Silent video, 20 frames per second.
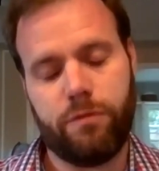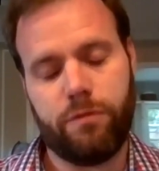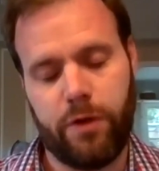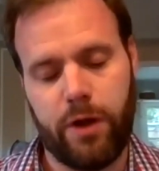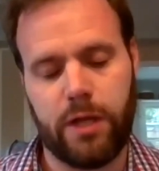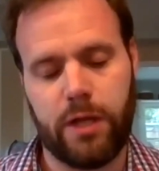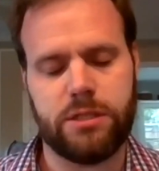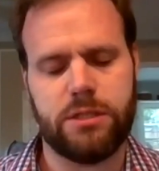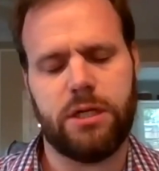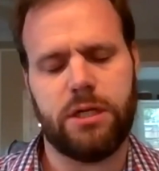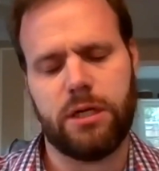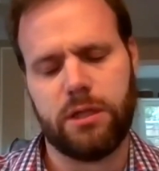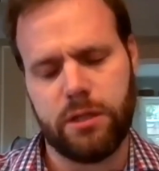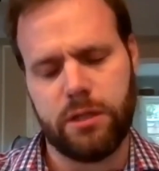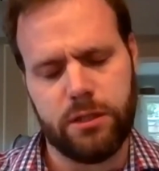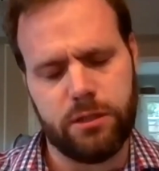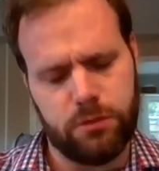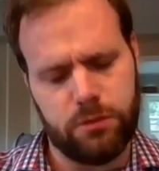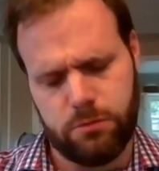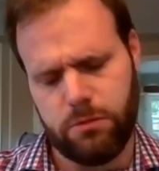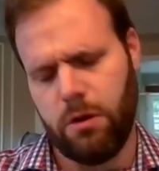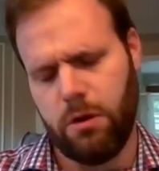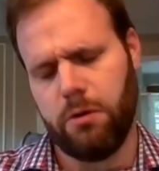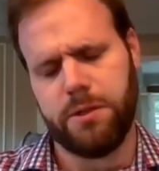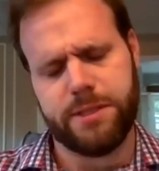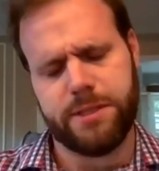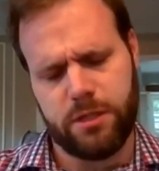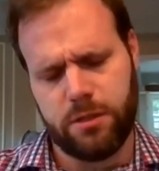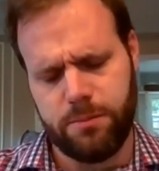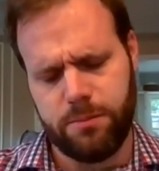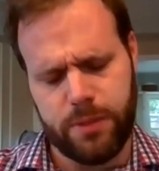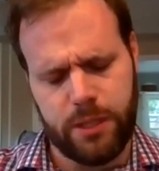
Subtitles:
France and England, there are always going to